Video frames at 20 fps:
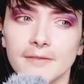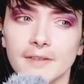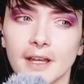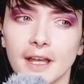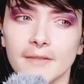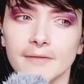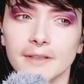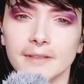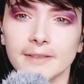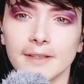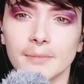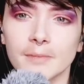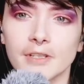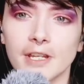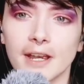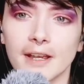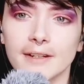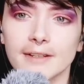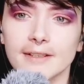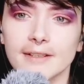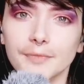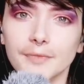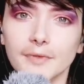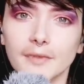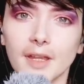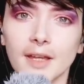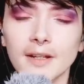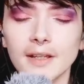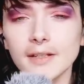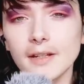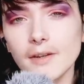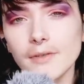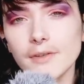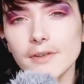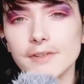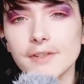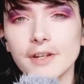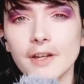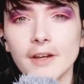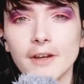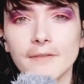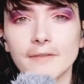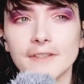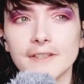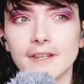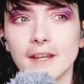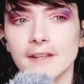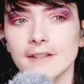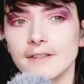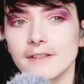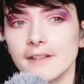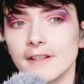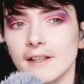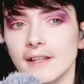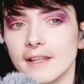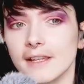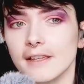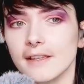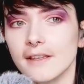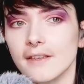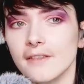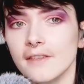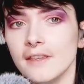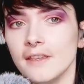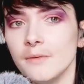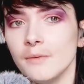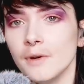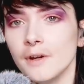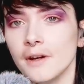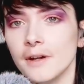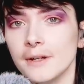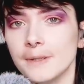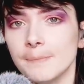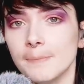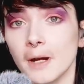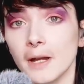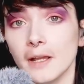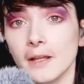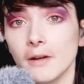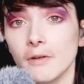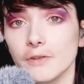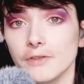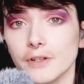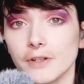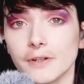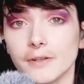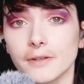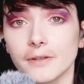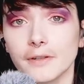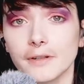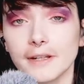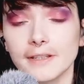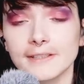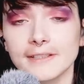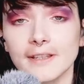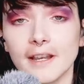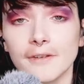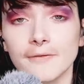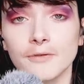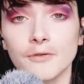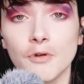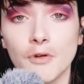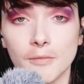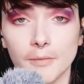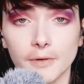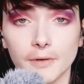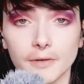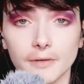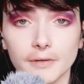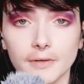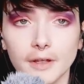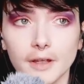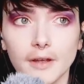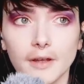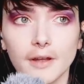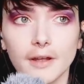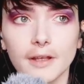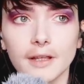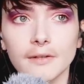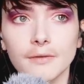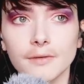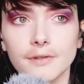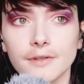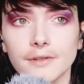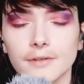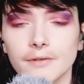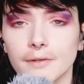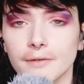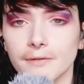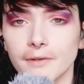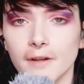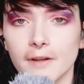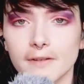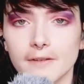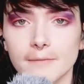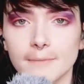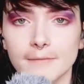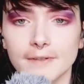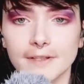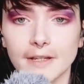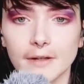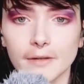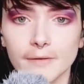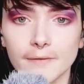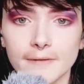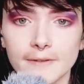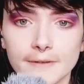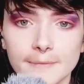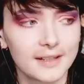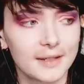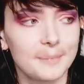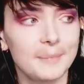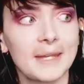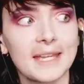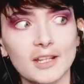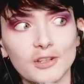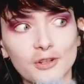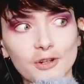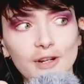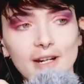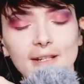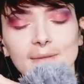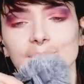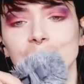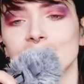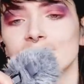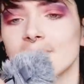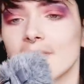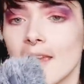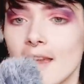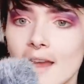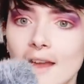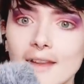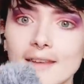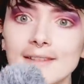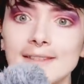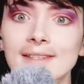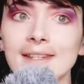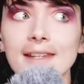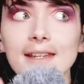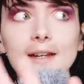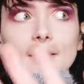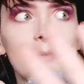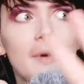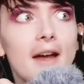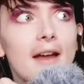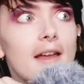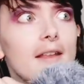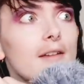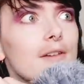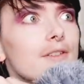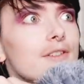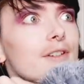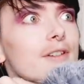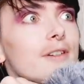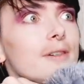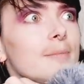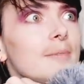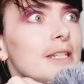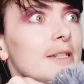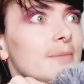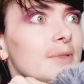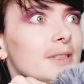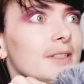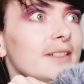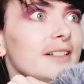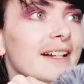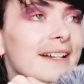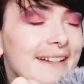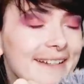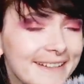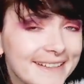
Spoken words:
heavy subject. And I know that TERFs tend to like the word biological instead of normal in order to refer to themselves. Picture it. Dear biological people.